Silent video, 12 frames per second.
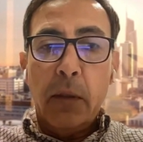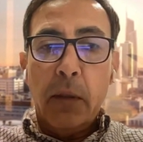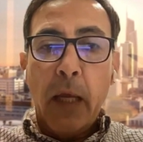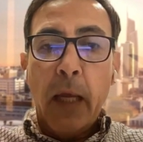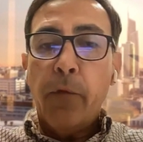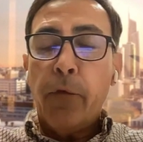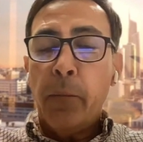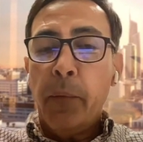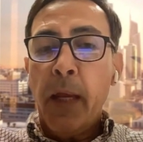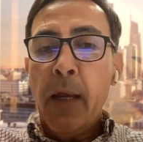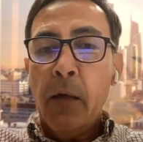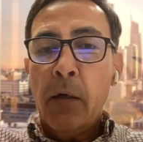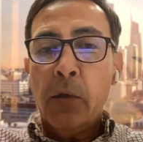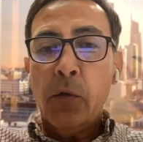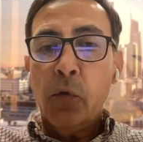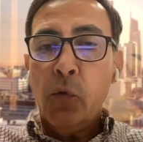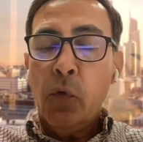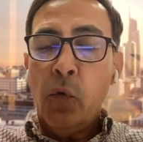take it from there
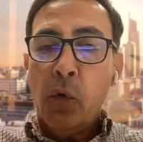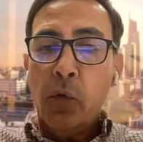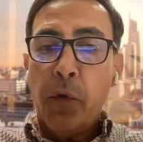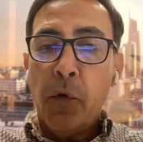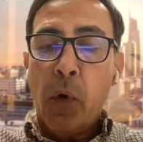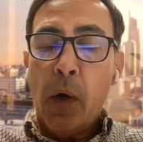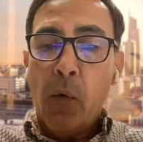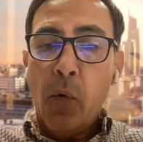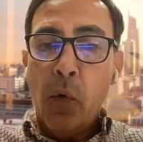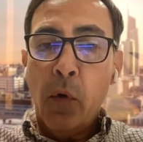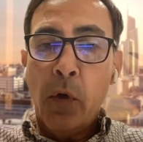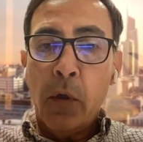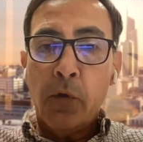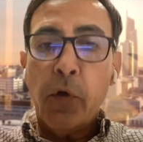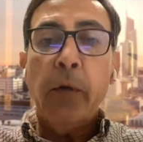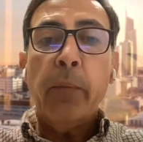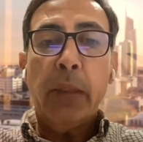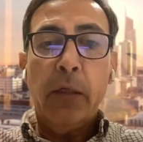through our
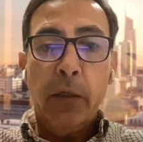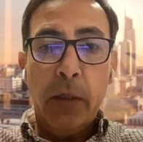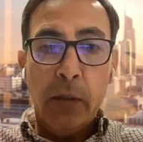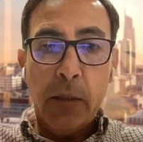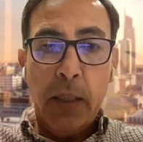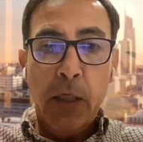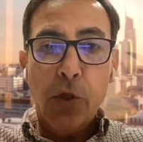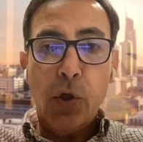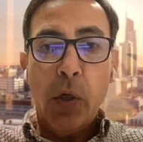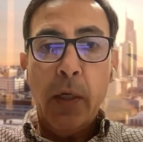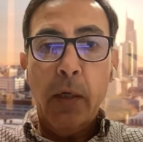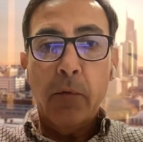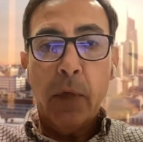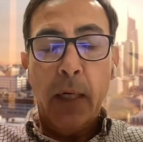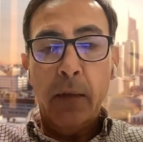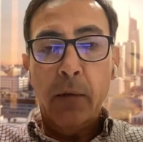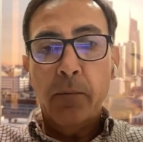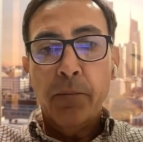training materials initially,
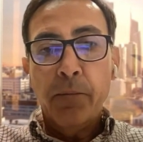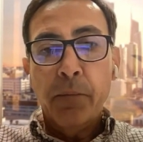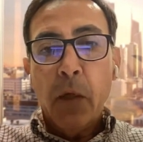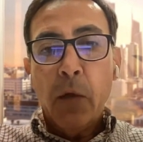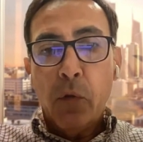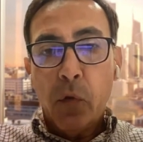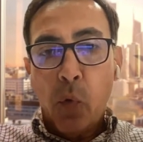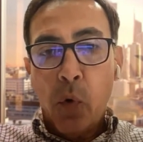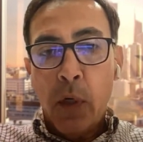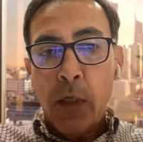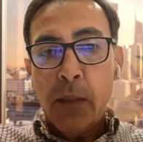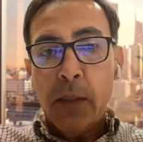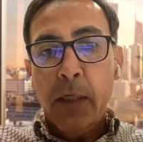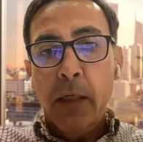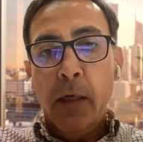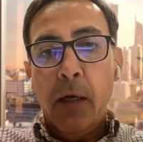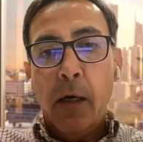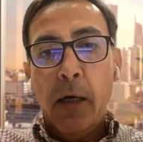right, towards
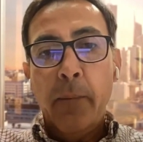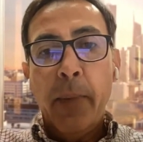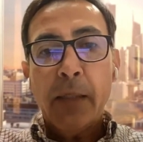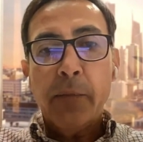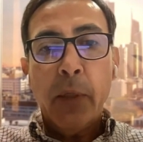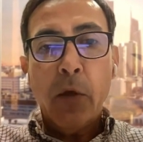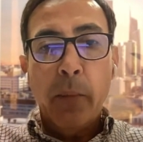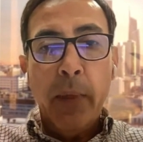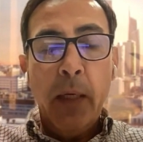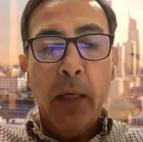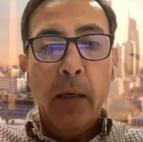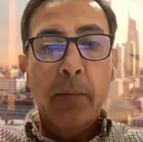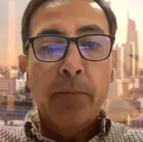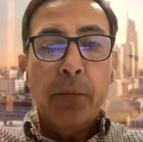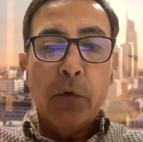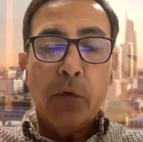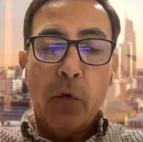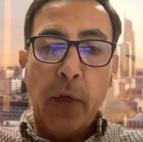the investment committee,
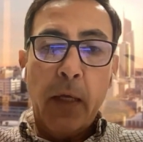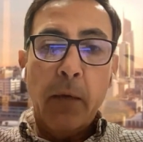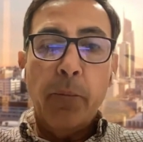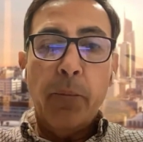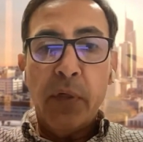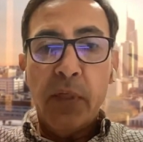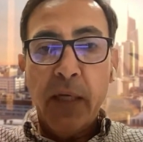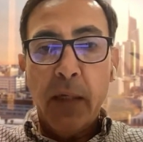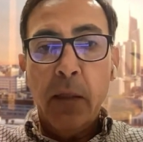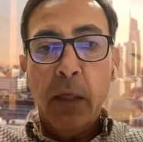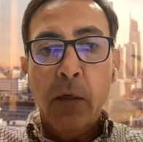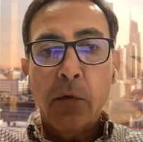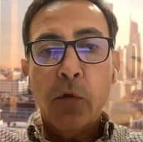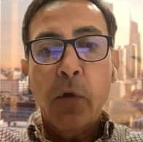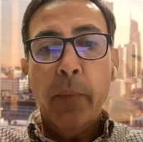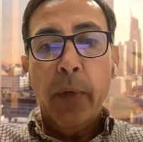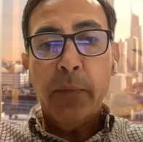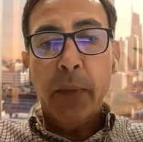so they can present deals to the
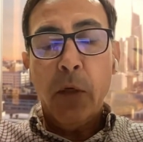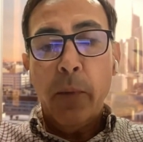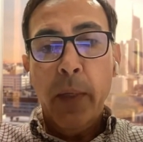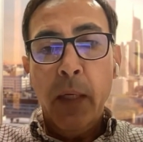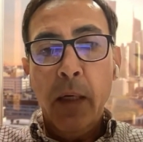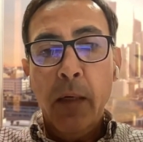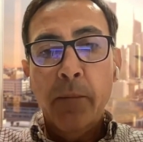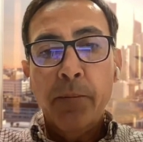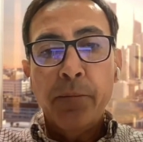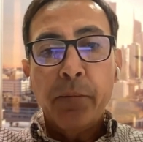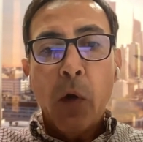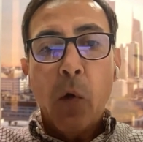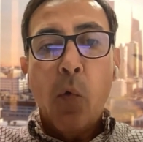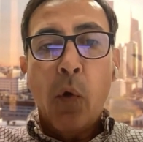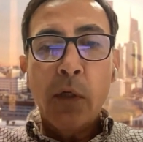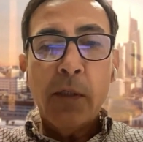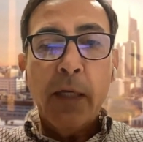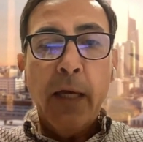investment committee.
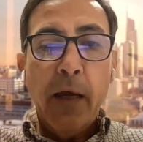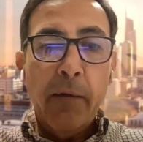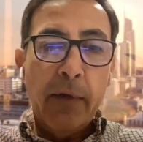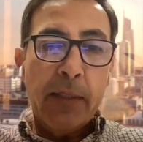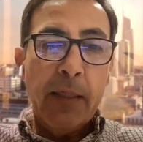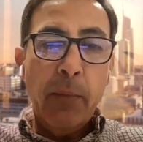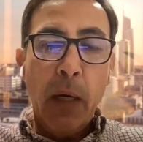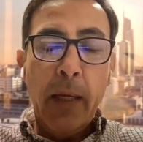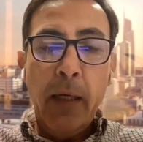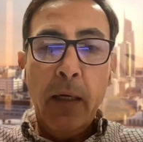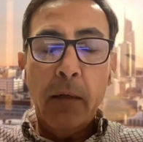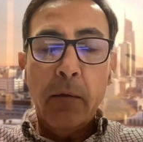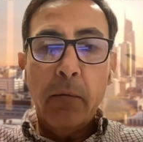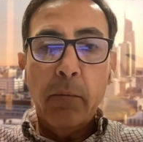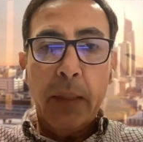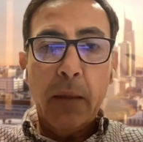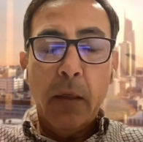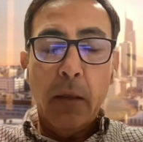Once they have assimilated
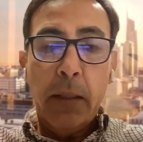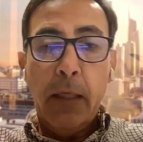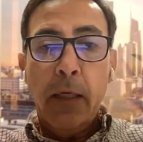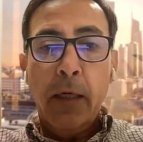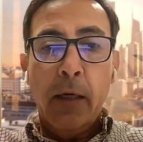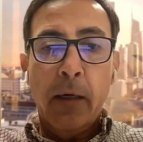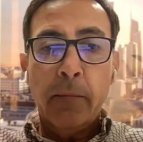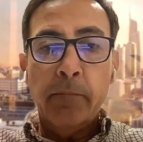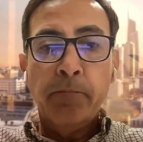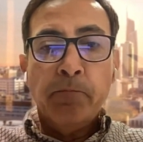the